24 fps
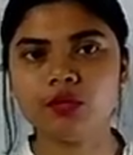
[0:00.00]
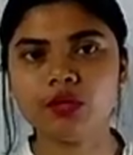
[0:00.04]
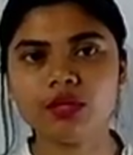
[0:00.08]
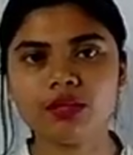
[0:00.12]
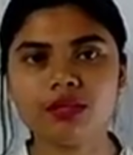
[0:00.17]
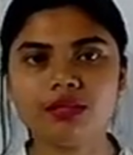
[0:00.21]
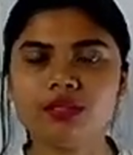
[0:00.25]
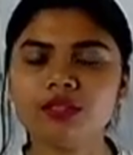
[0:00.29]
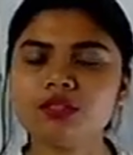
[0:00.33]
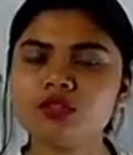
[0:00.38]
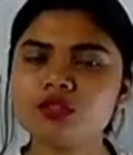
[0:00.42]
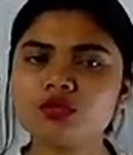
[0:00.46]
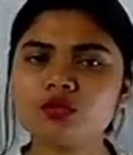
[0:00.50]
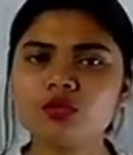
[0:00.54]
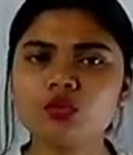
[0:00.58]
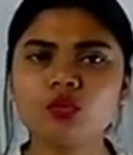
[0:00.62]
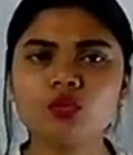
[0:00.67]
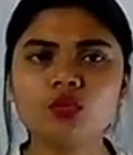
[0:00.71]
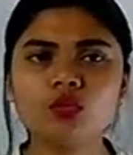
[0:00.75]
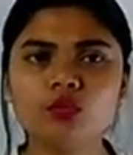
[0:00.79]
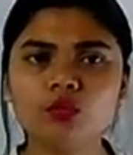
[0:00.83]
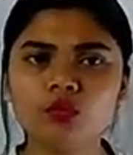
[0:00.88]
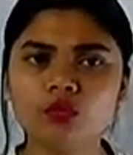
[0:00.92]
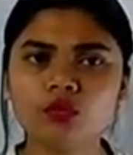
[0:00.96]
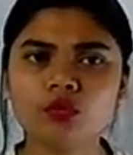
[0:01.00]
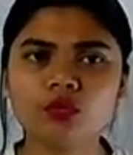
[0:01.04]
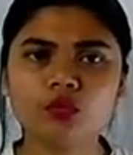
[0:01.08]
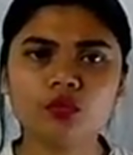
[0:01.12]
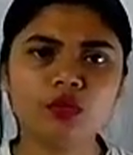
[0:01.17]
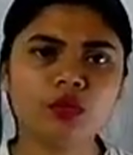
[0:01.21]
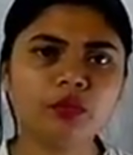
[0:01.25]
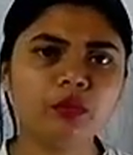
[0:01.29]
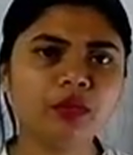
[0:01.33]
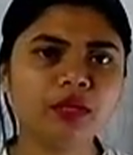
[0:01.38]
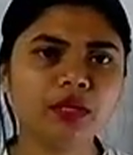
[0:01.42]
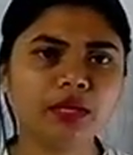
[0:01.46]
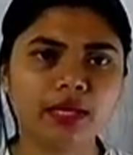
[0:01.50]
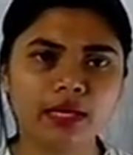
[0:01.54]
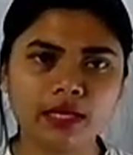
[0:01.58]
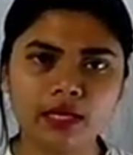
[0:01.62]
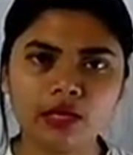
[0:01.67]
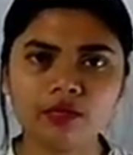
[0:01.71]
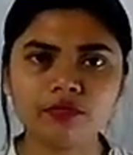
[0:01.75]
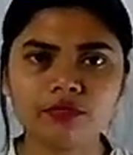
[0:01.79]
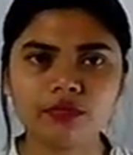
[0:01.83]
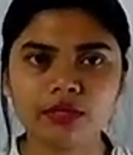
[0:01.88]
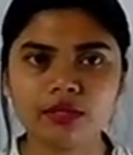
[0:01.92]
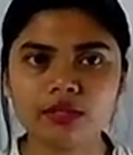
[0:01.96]
Okay, these 2 book will be
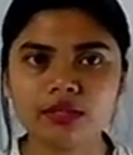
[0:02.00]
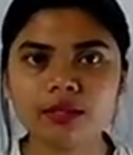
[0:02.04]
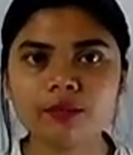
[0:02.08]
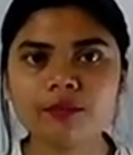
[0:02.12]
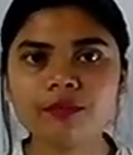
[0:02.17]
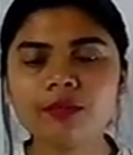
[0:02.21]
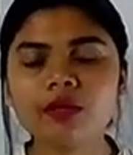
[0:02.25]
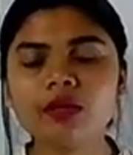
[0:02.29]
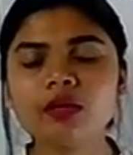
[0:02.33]
enough, I think.